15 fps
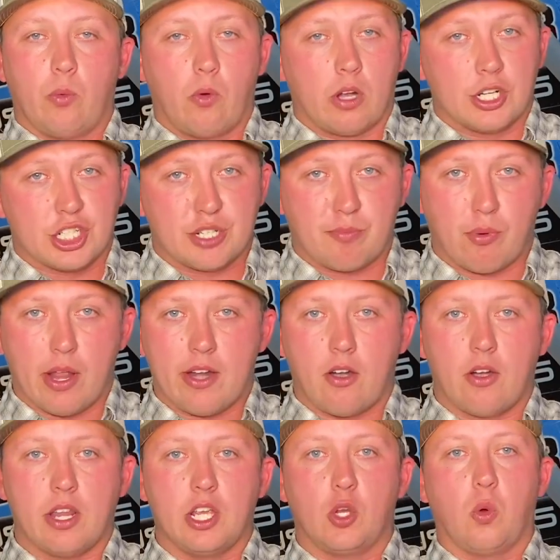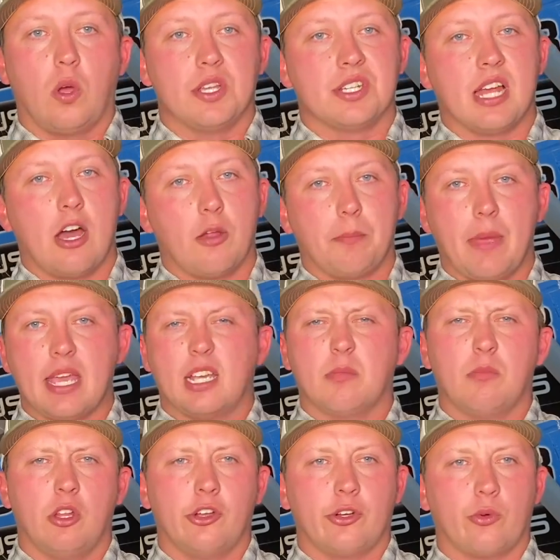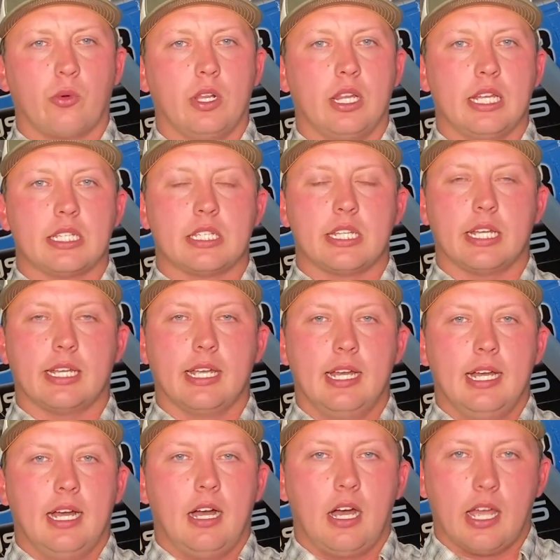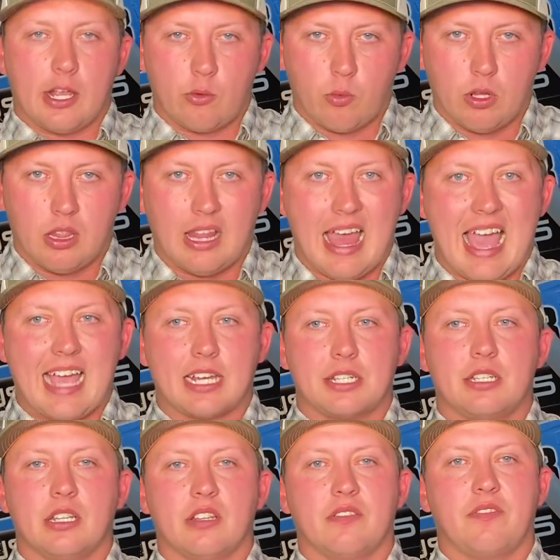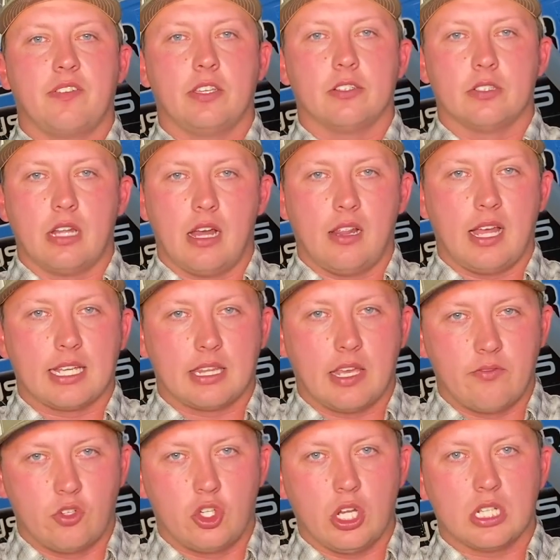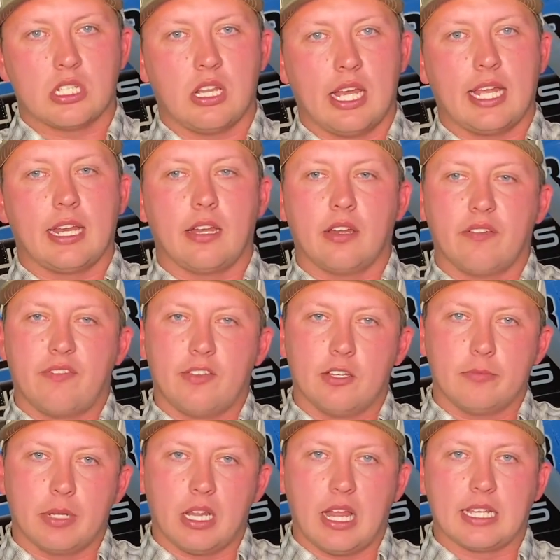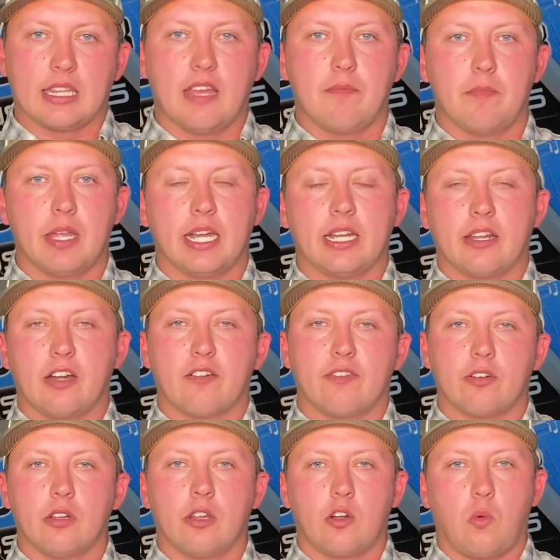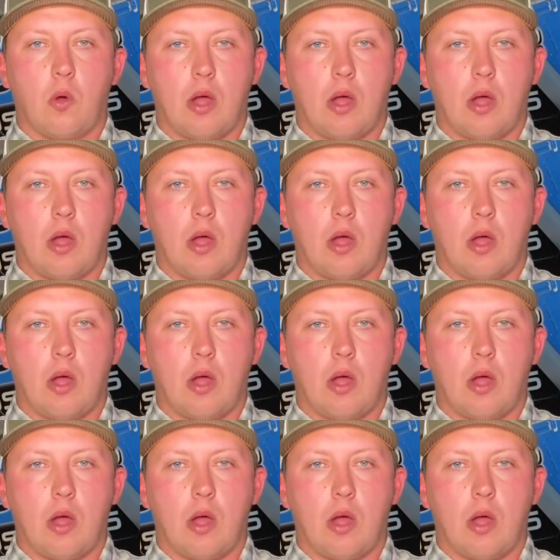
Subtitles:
want to spread our decoys out, make them look realistic and relaxed in the field. Not like they've just landed in the field, but like they've been in there for a little